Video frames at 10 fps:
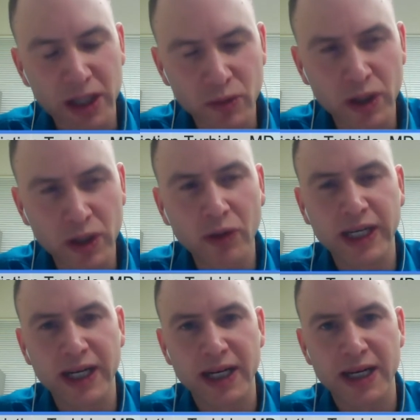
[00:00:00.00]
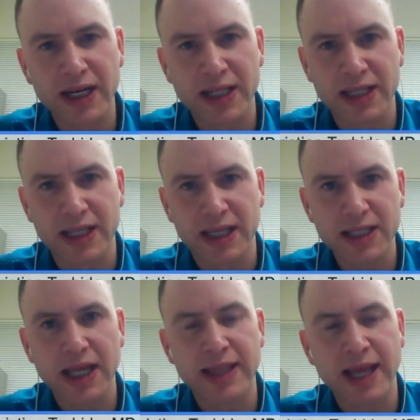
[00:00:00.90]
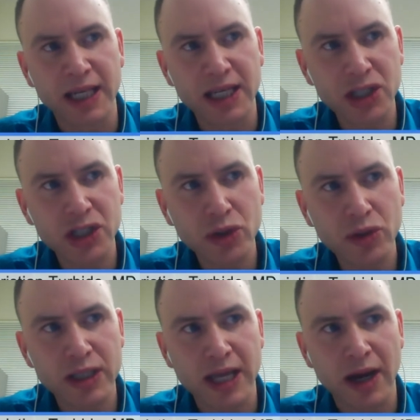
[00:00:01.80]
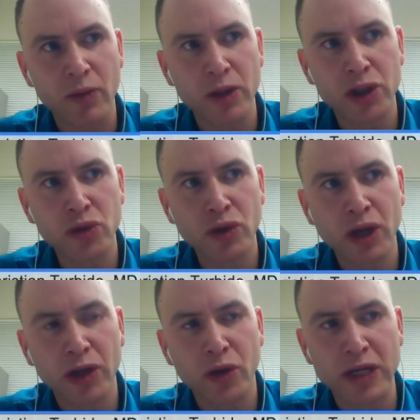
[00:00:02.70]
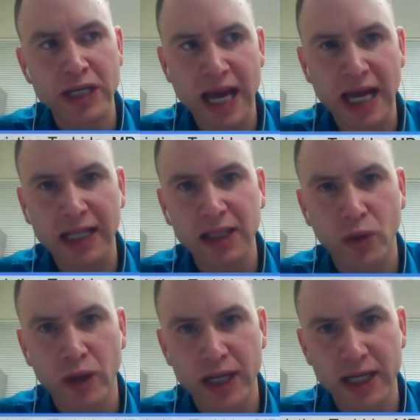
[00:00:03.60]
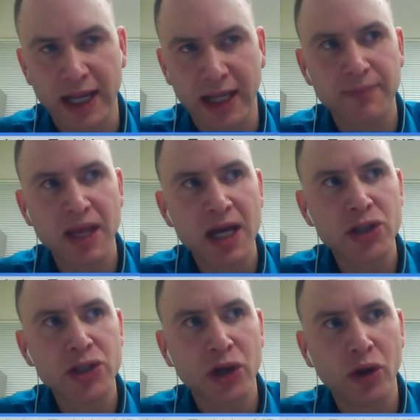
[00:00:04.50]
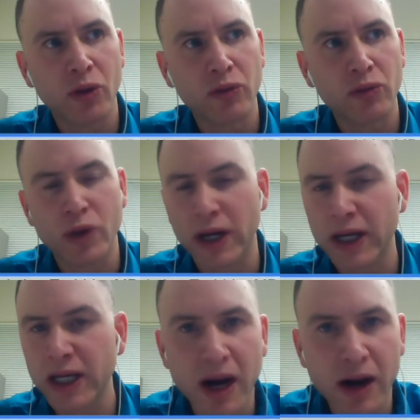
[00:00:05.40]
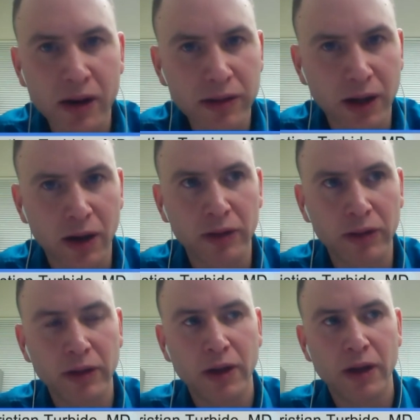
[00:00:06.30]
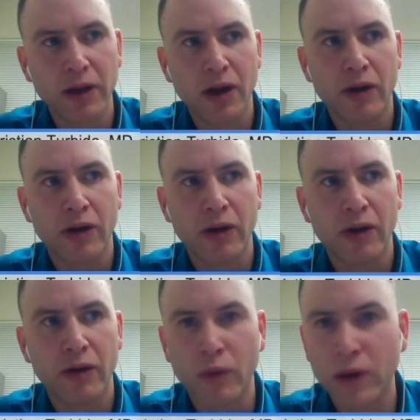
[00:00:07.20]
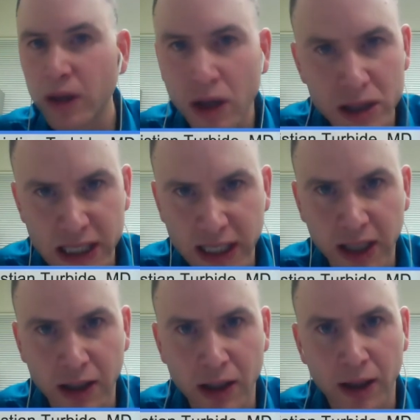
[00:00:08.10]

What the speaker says: know that it exists. Now the issue is that we do not know exactly to what extent. So running a marathon will cause leaky gut.